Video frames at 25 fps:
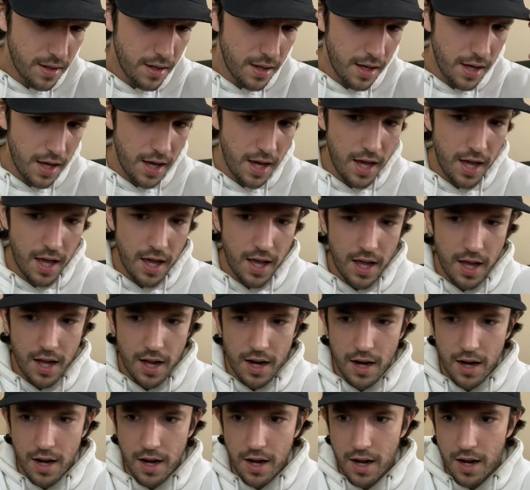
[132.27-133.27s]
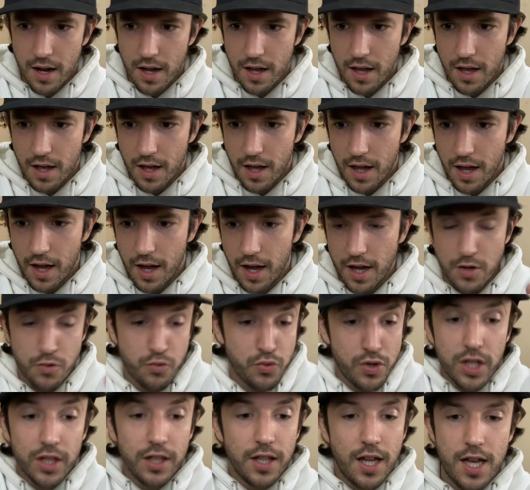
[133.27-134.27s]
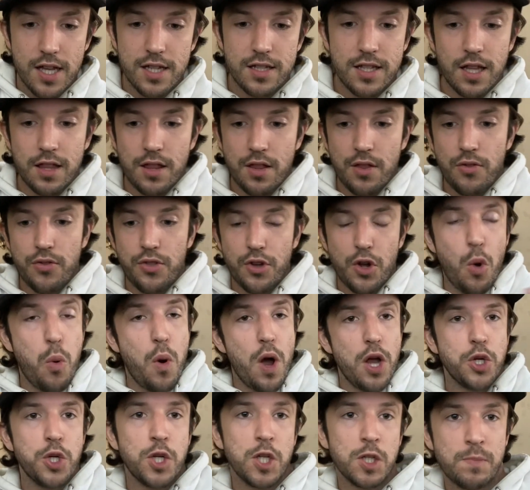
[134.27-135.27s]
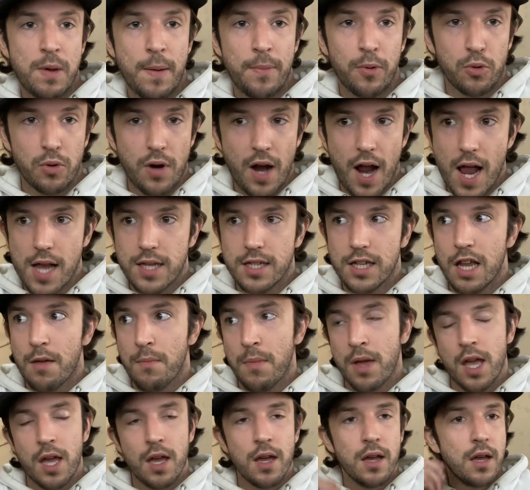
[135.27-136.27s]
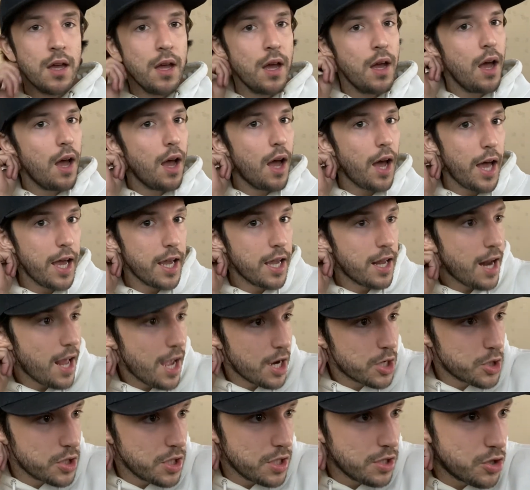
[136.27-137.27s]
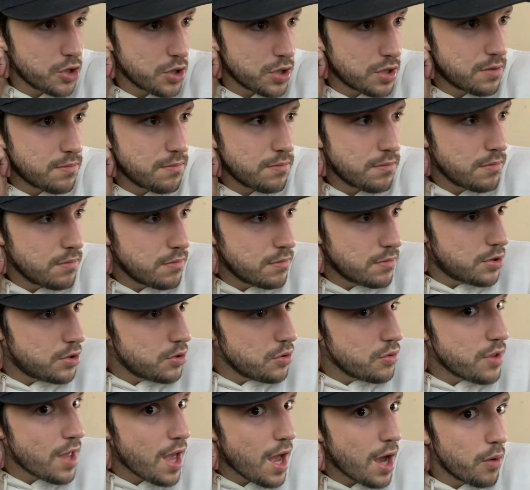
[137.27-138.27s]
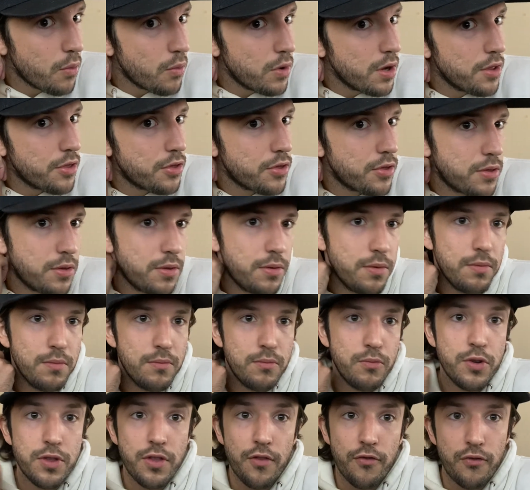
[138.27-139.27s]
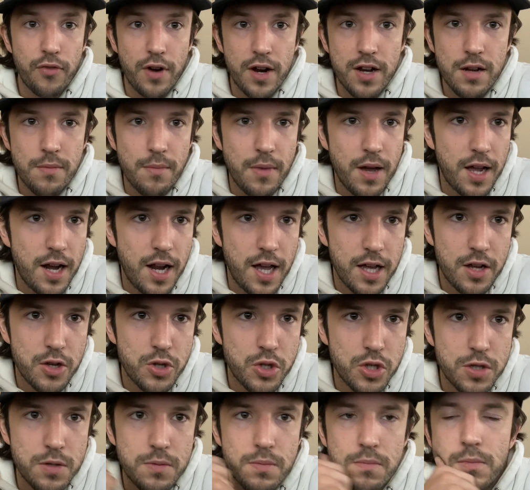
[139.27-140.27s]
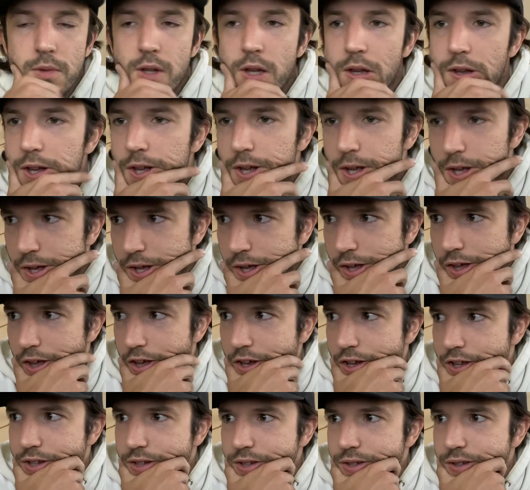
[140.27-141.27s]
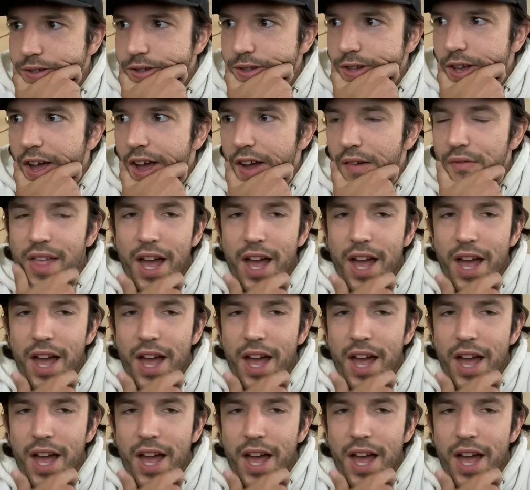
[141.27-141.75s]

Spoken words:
And I realized that the questions people were asking me, I could actually just do that with a friend of mine. I can have that